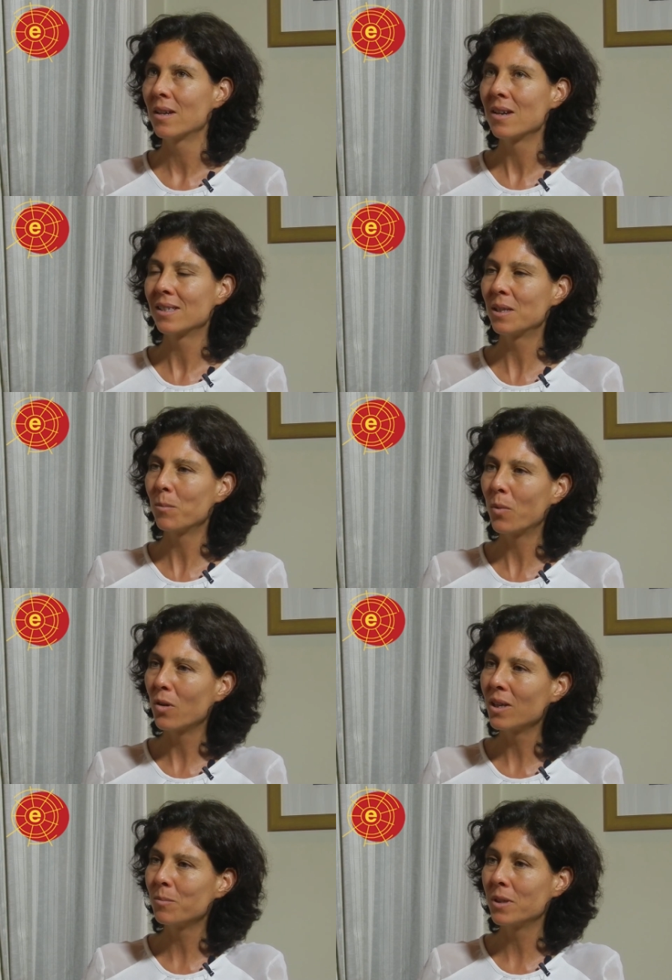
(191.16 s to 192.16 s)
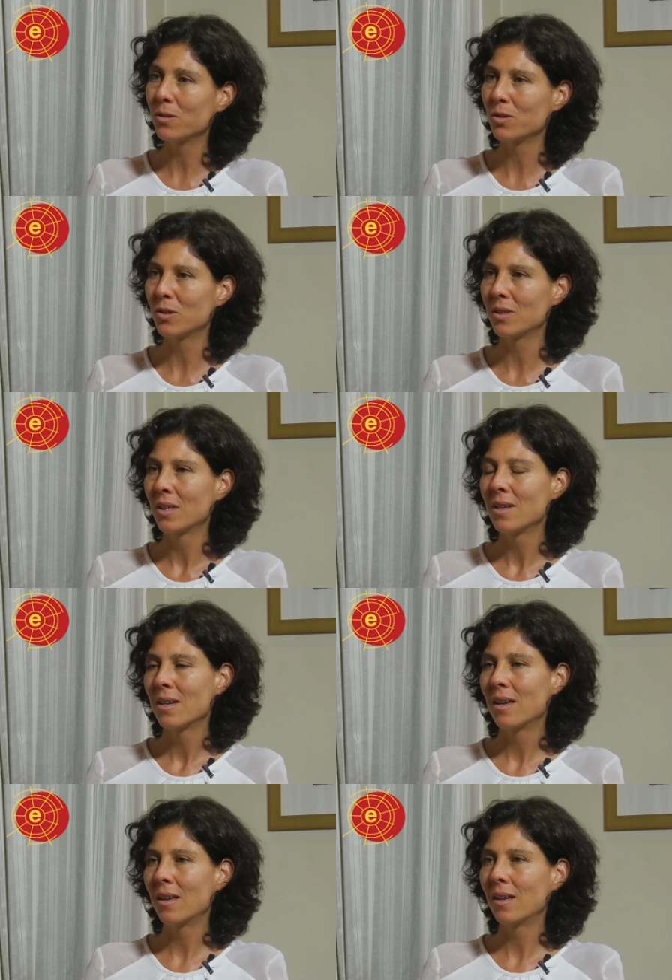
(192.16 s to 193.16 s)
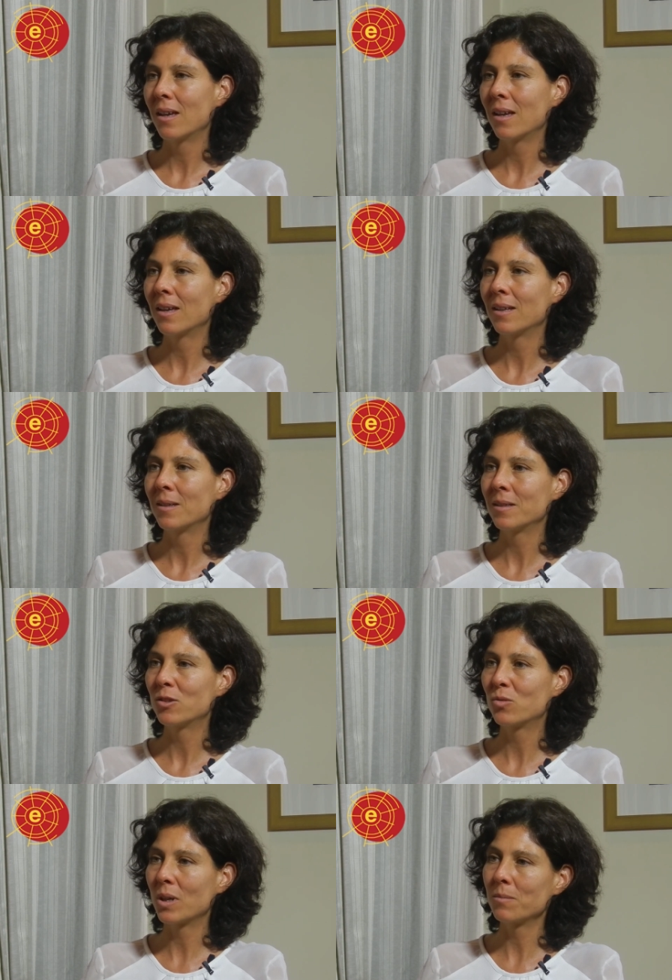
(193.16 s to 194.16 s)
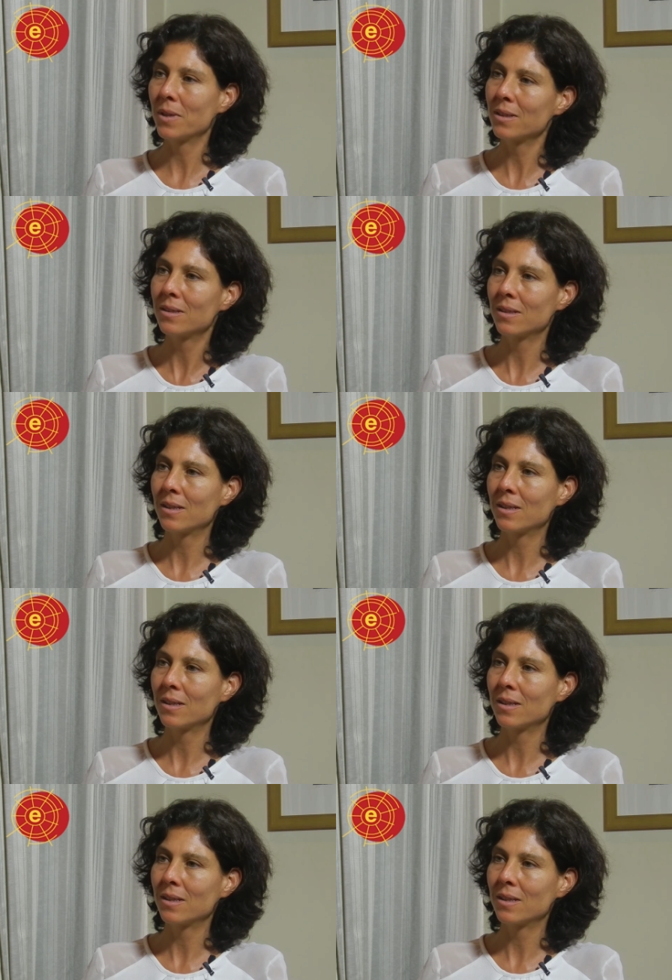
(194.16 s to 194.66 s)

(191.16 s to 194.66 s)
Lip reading: symbolic because Trump met